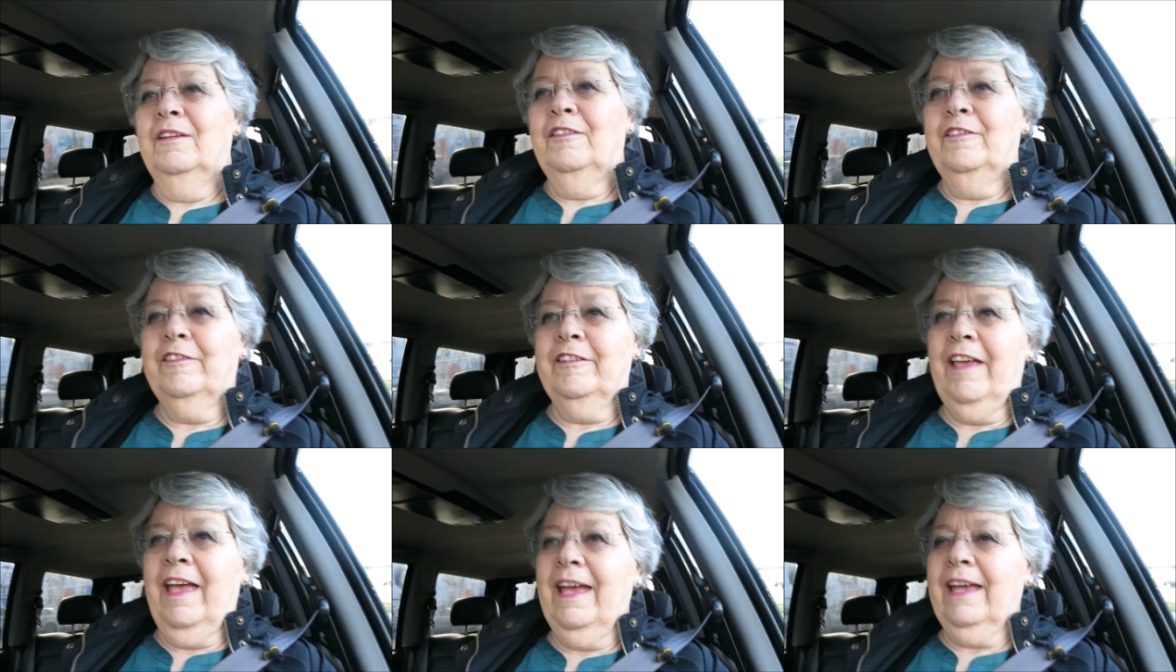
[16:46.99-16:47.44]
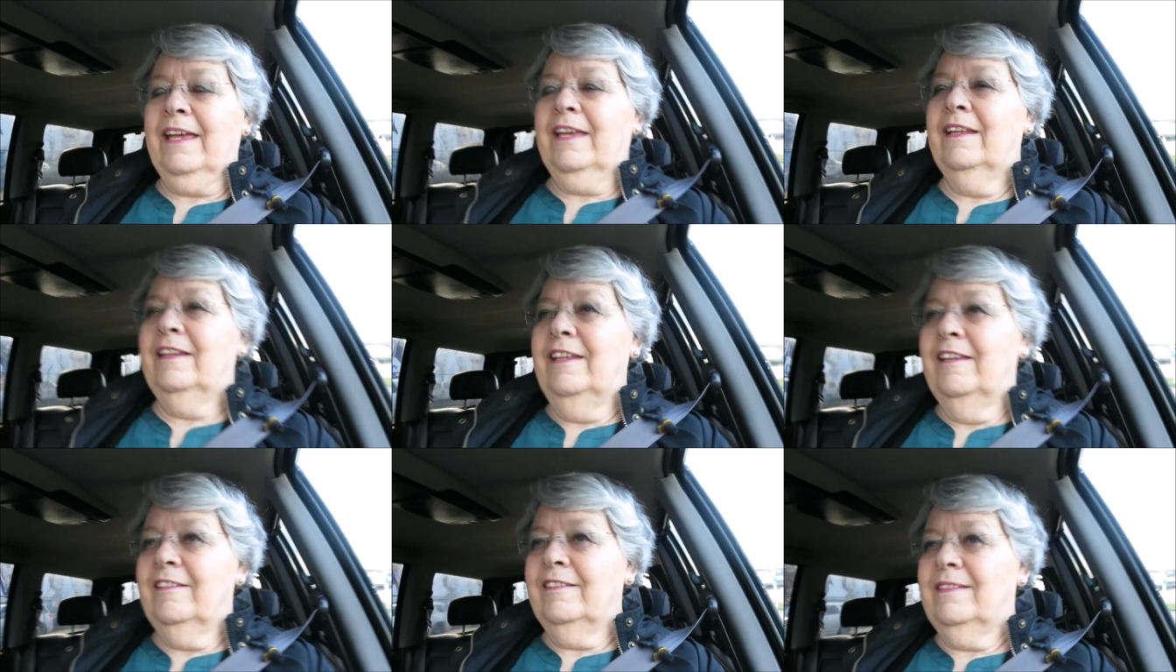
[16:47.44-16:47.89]
Zach
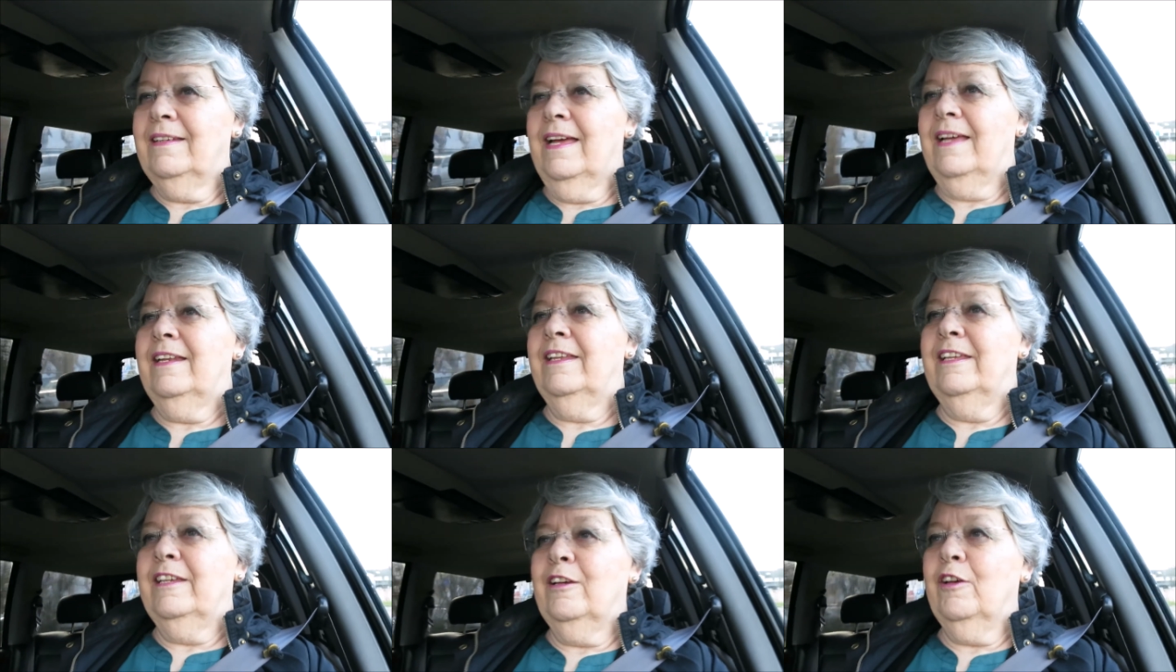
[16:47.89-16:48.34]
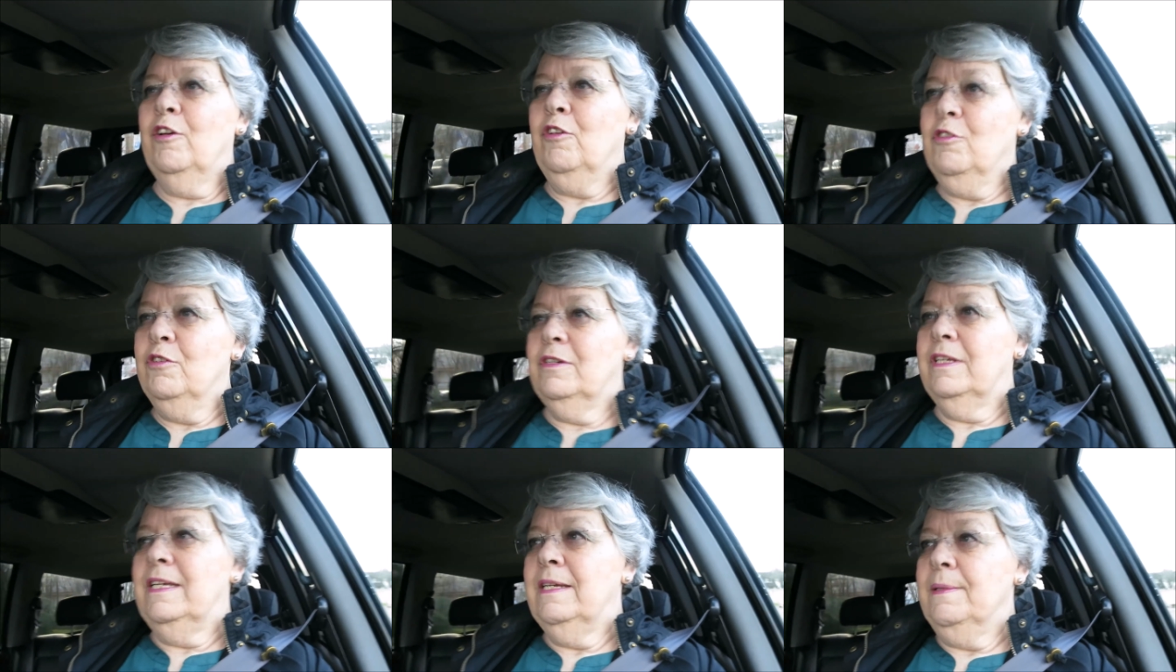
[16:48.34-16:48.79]
and his daddy
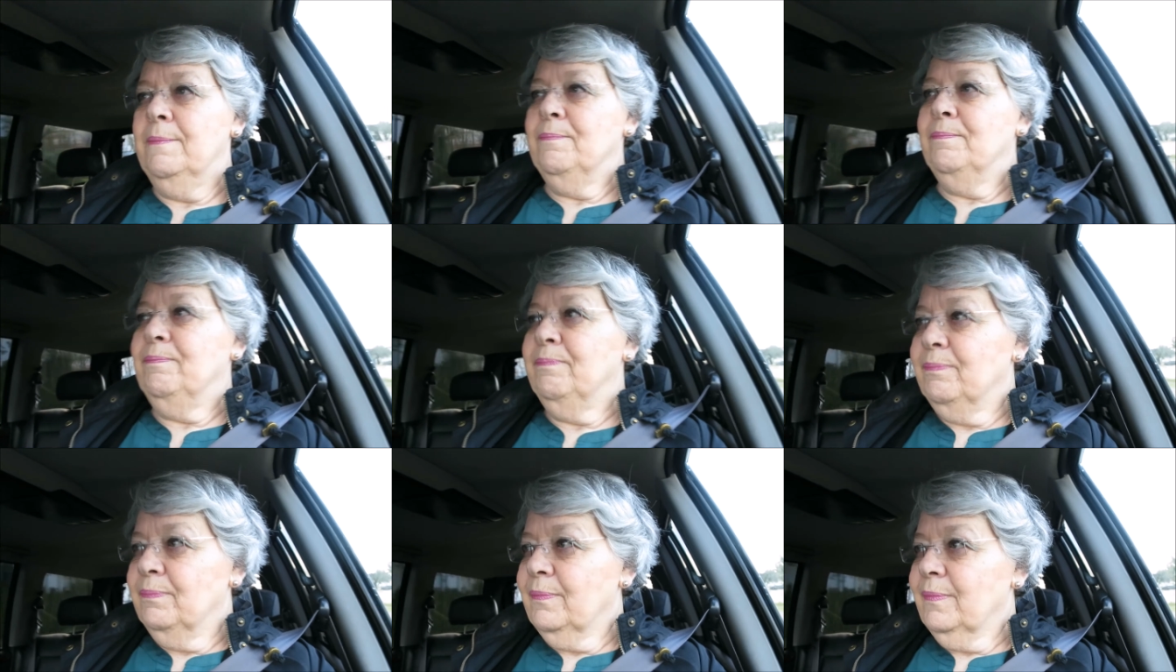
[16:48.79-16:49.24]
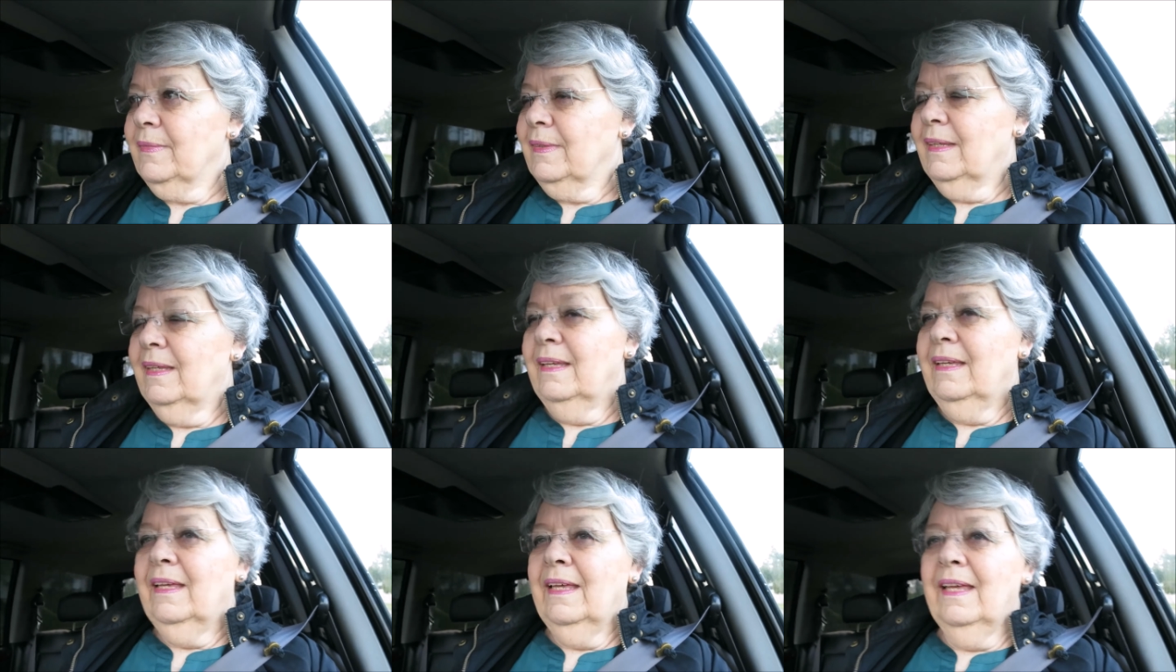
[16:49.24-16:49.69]
Cody,
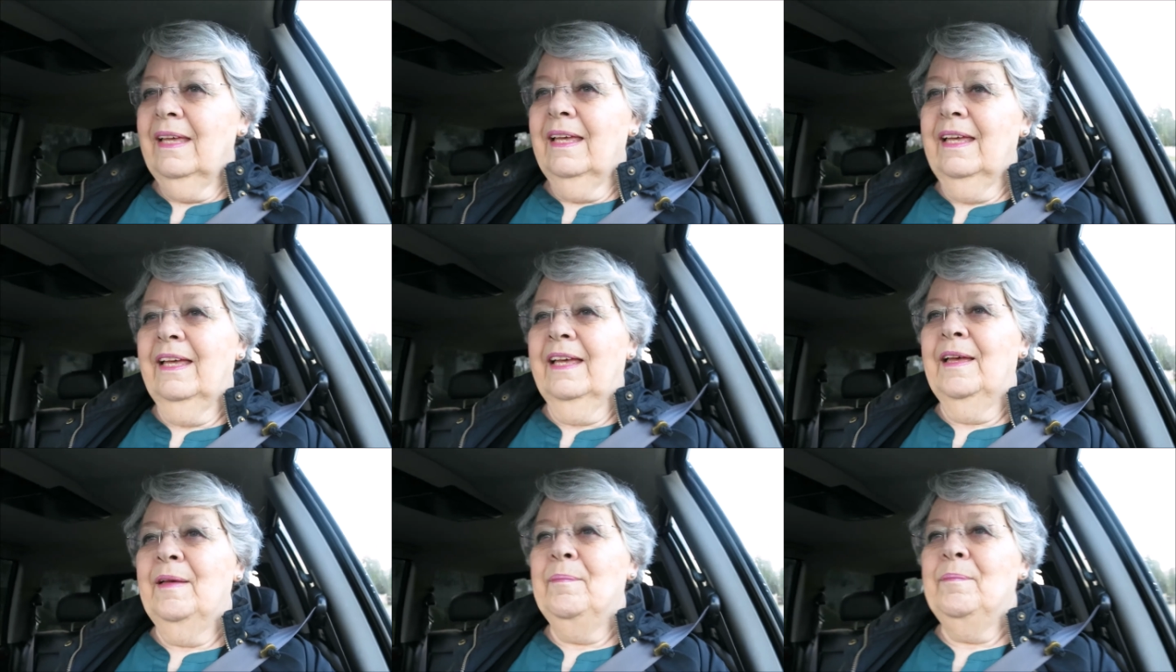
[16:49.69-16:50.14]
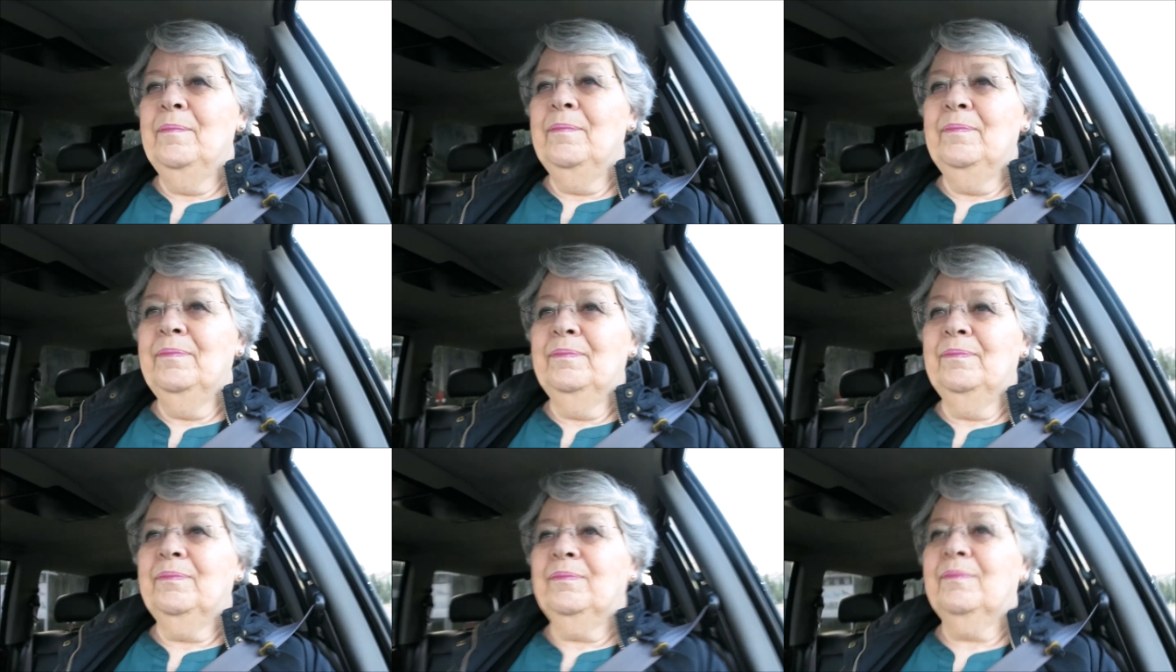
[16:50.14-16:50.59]

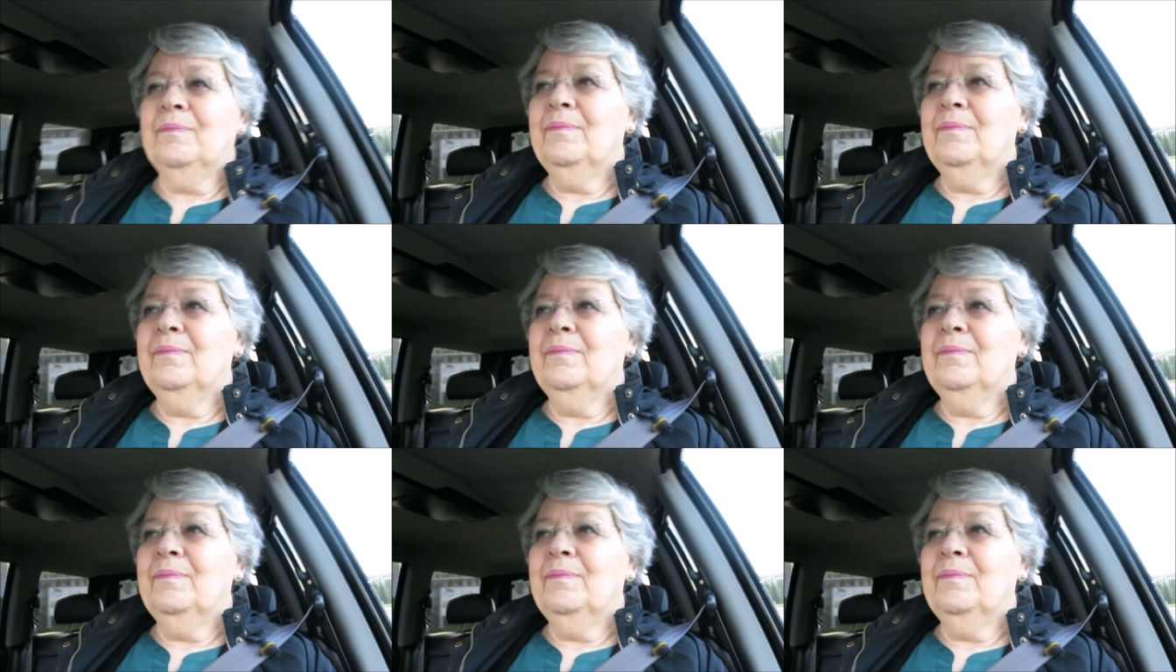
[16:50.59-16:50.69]
um,